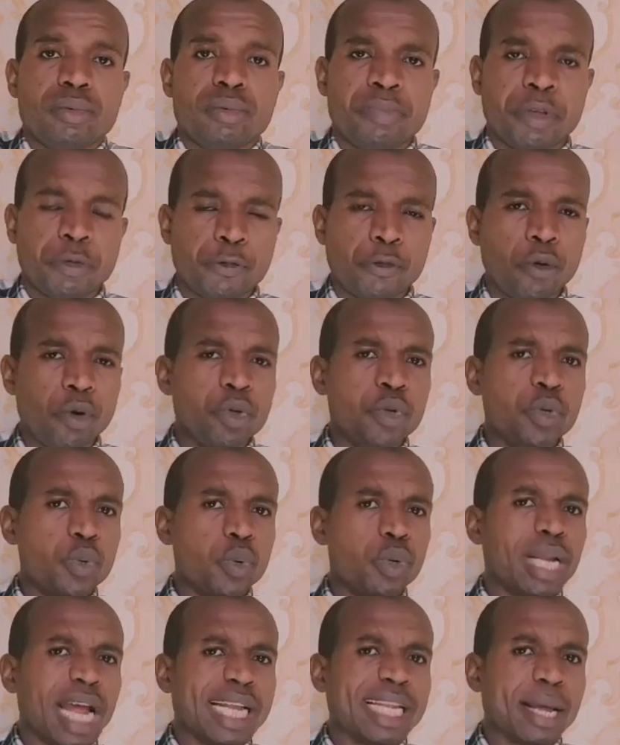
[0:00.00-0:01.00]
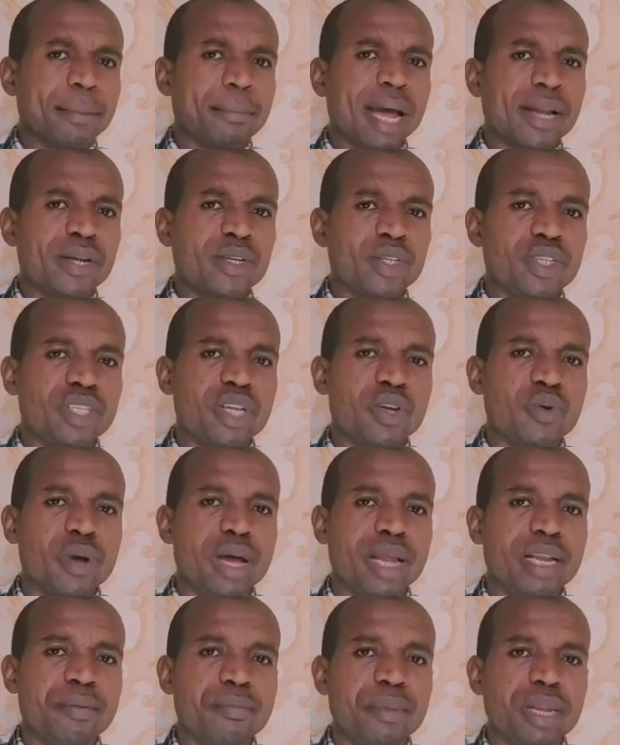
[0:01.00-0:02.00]
Before you know that a man is doing
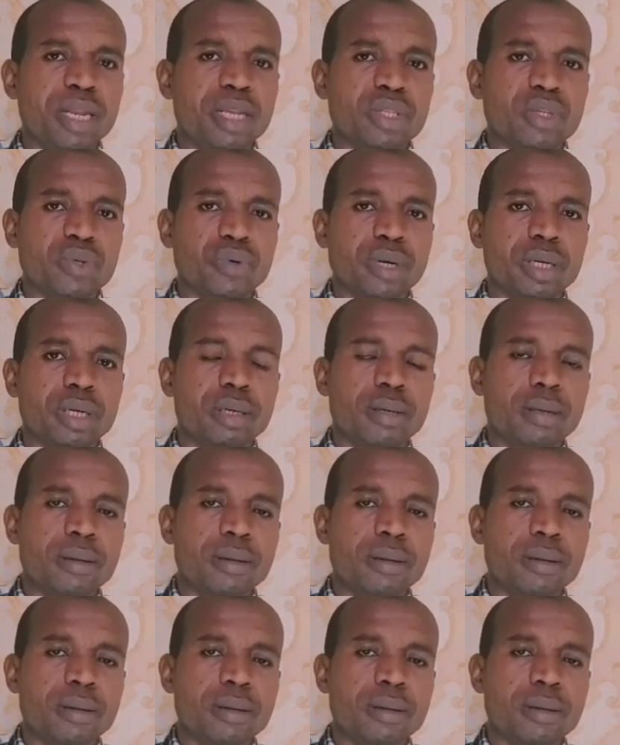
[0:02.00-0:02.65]
well in ministry.